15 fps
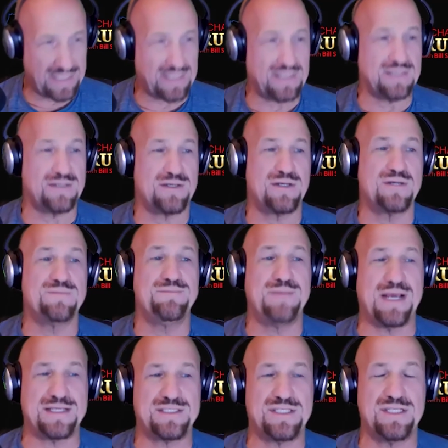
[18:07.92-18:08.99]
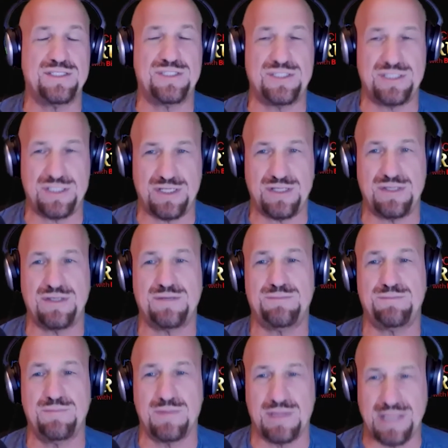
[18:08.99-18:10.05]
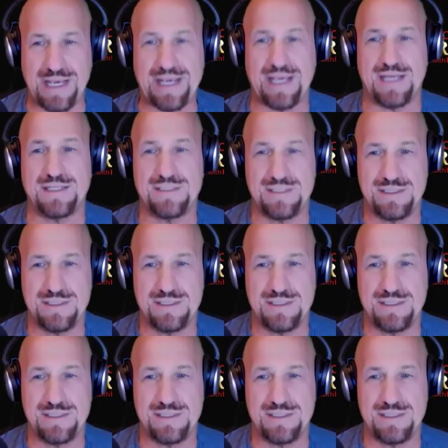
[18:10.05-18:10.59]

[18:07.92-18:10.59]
her message to land,